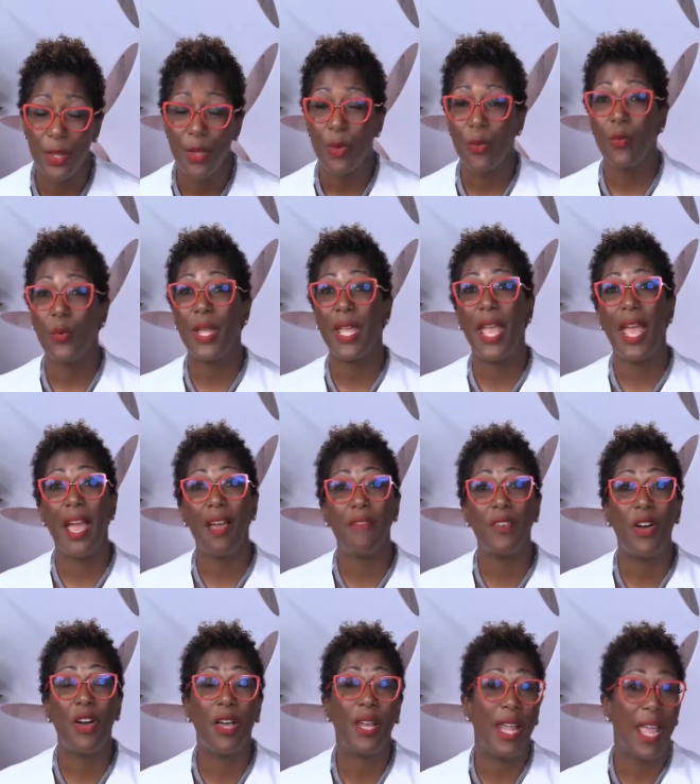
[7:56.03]
We have
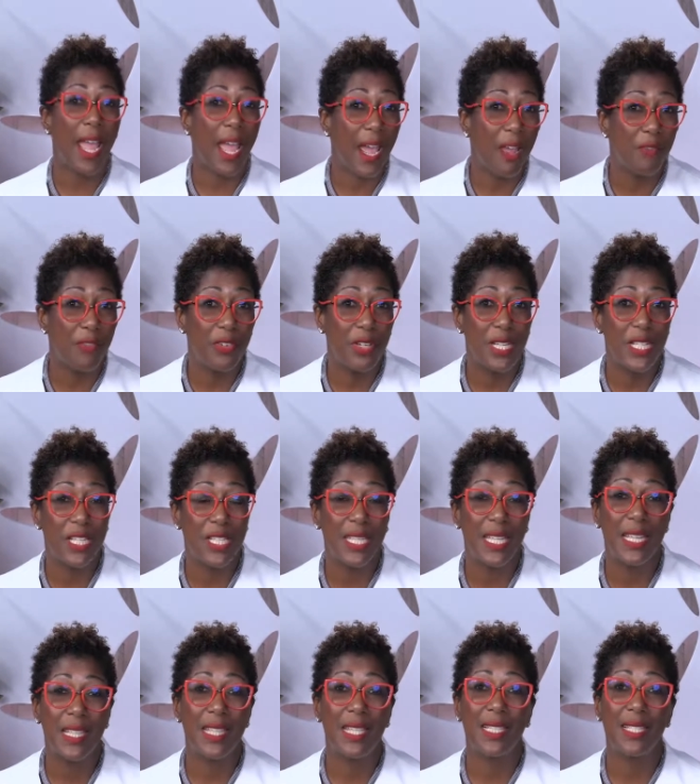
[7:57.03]
on average
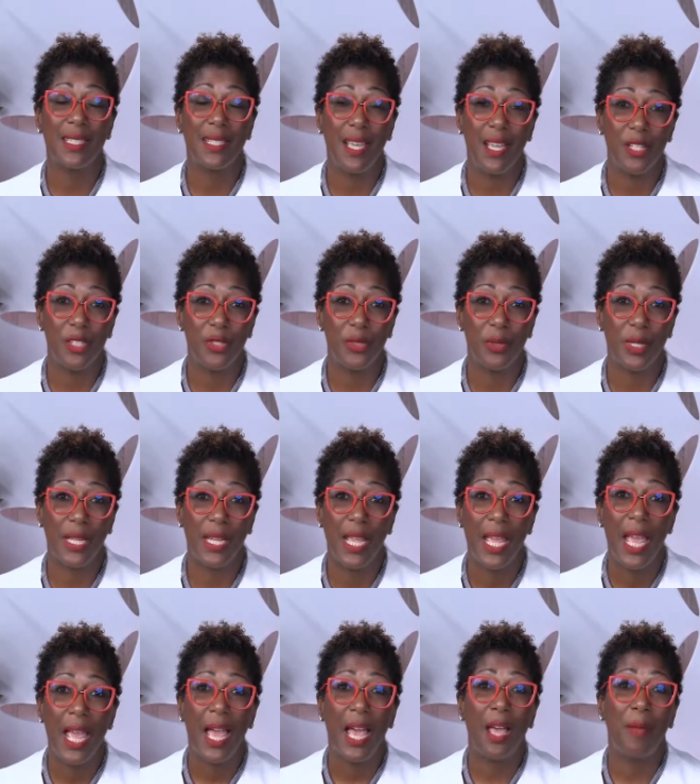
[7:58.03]
in this country
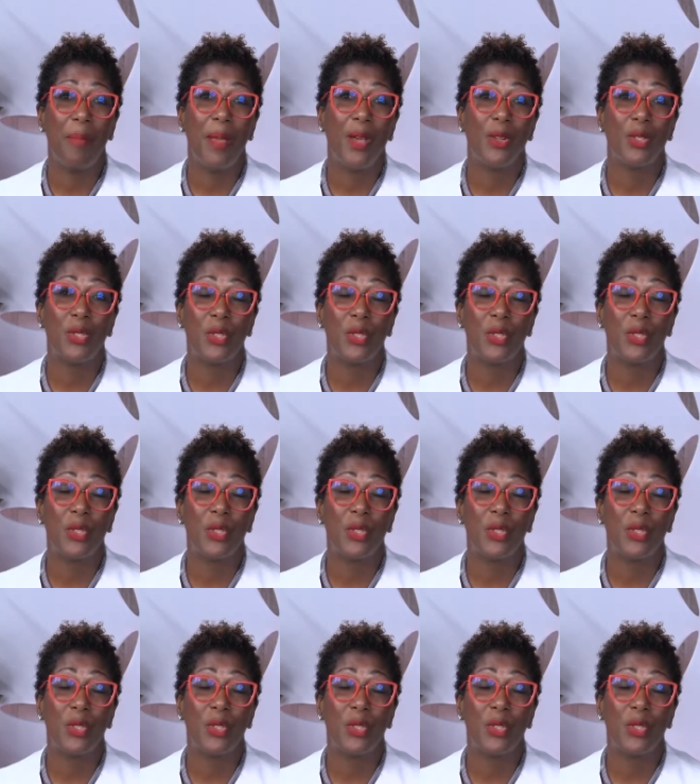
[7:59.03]
about